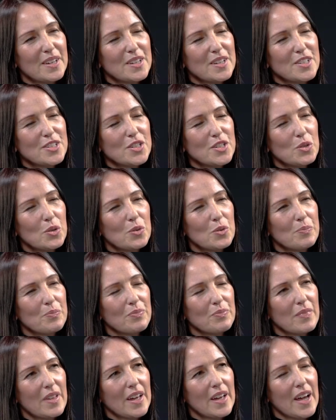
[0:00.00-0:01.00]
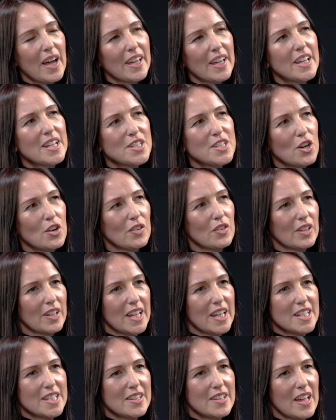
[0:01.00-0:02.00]
Do you know, I can sort of
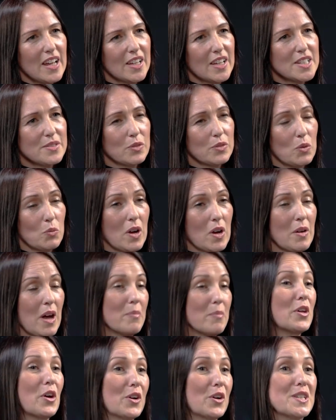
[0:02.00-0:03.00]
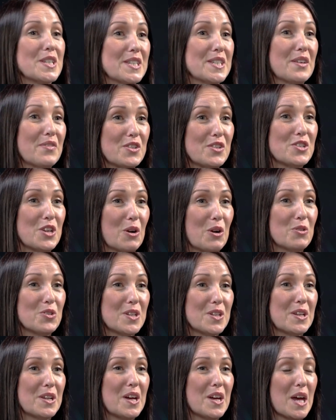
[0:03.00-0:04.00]
relate to that, because I'm the youngest of 7
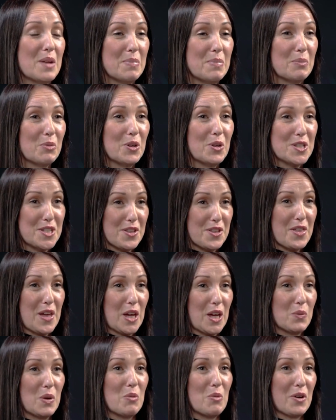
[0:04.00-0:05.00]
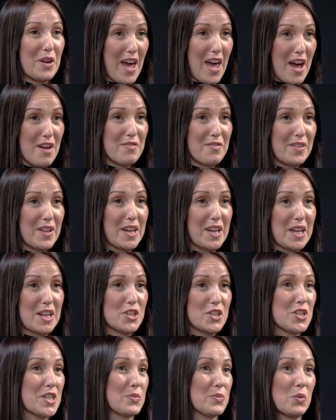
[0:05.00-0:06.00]
children, and people used to think we were Catholic, and it's
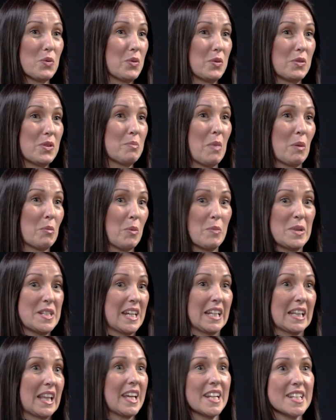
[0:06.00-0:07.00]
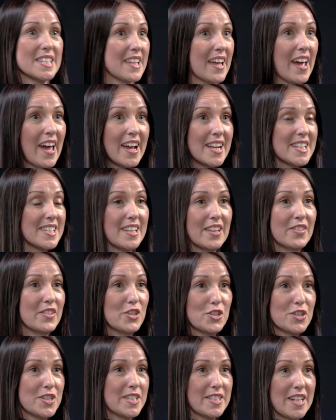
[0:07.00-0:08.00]
just my mum and dad liked sex and they
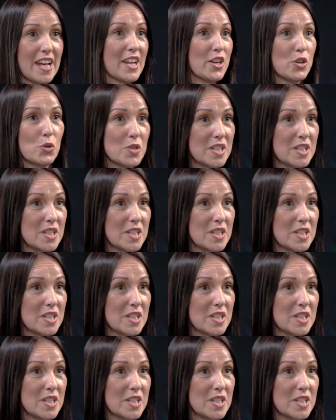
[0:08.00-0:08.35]
just had no